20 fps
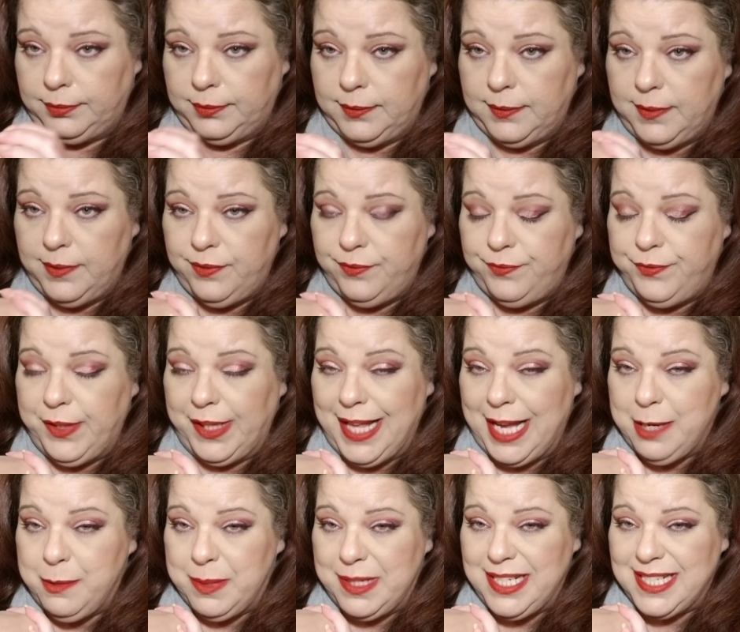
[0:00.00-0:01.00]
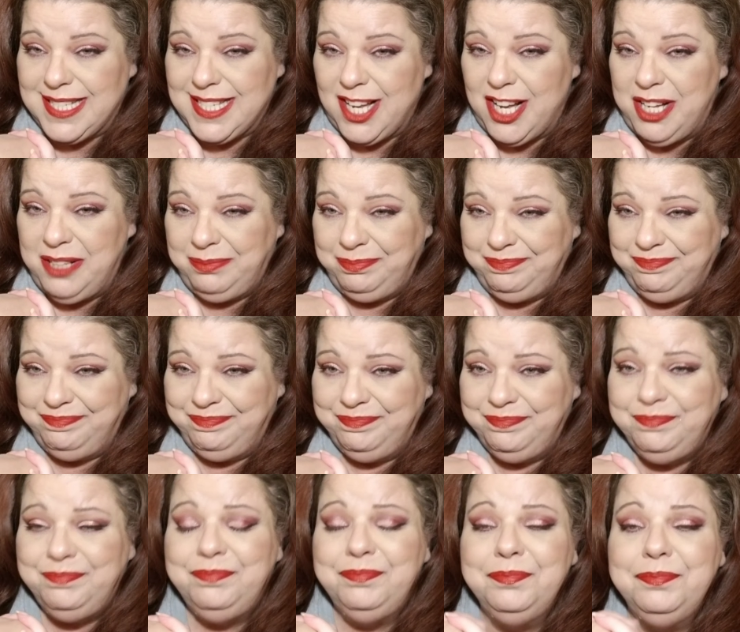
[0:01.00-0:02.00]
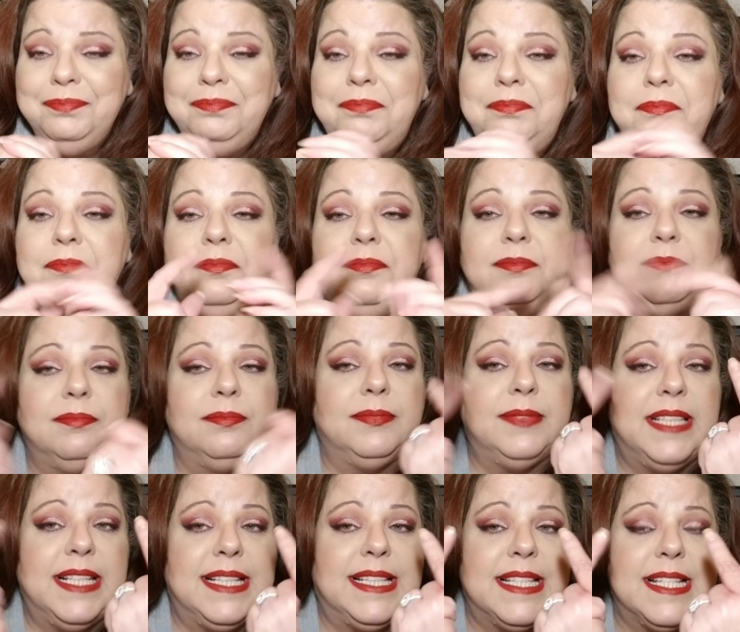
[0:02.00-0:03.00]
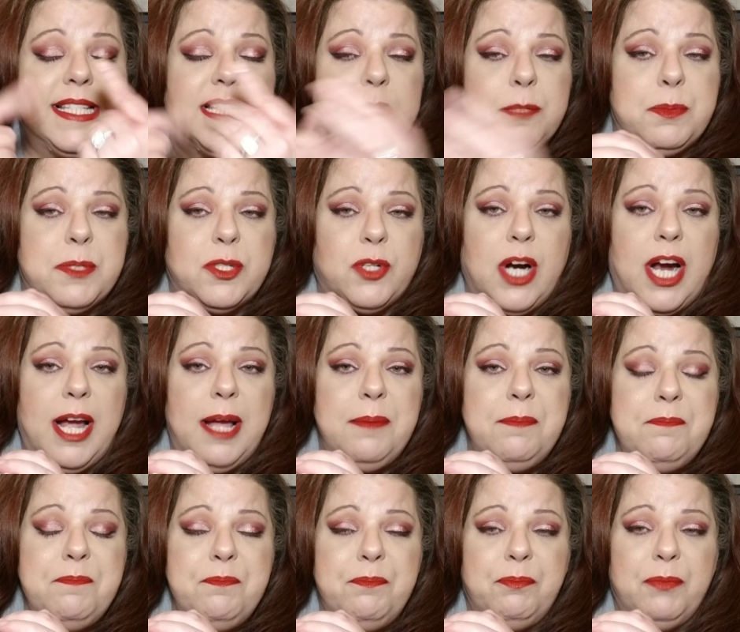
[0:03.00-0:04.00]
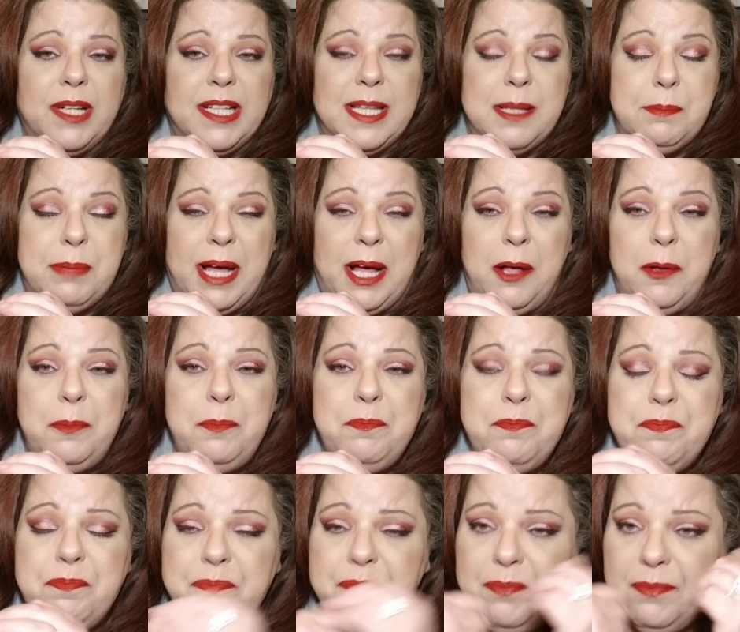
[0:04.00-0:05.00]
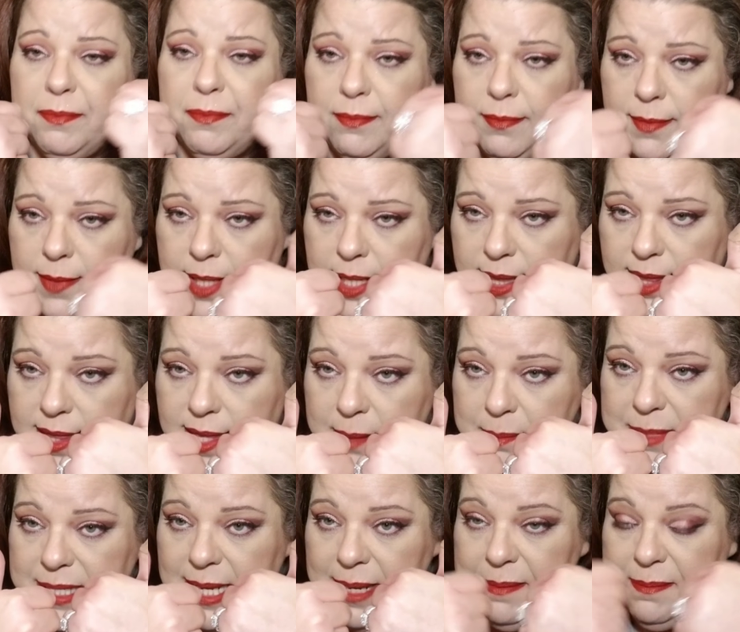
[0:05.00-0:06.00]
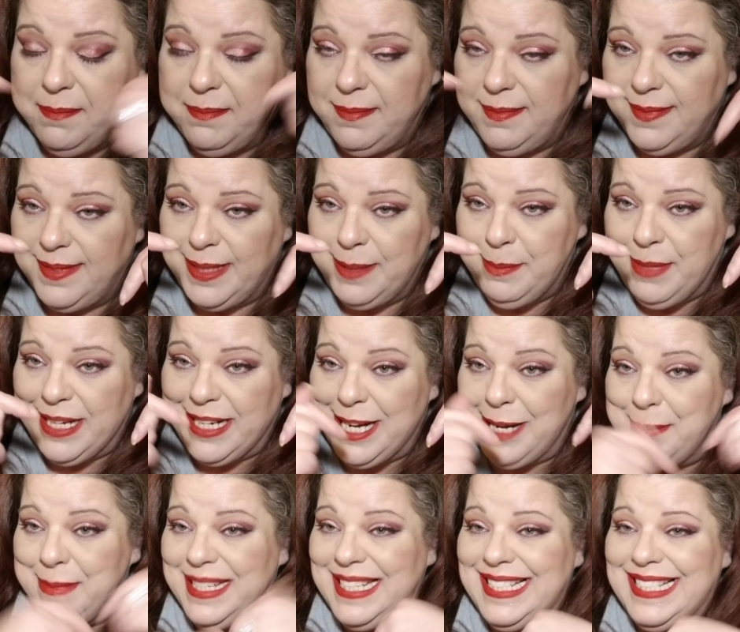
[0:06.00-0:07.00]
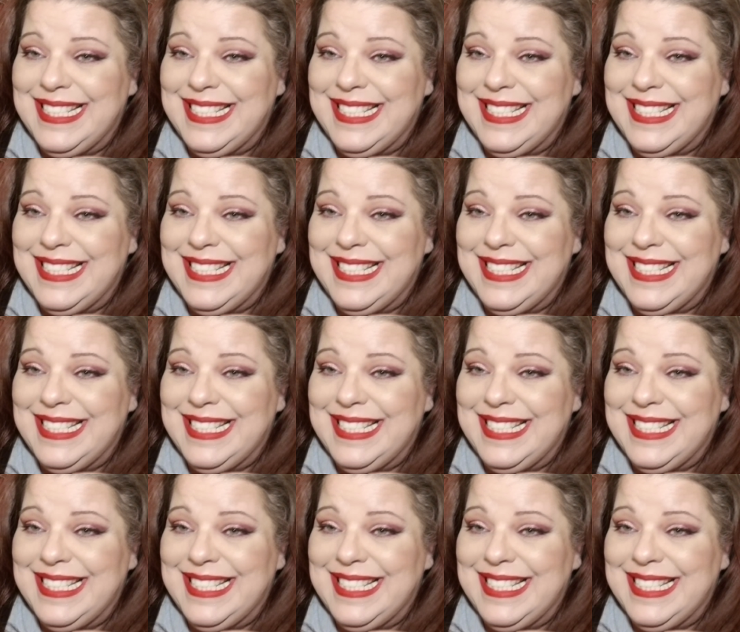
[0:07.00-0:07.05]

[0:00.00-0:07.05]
If you like what you saw, hit the subscribe, ring the bell, hit the thumbs up, leave me a comment.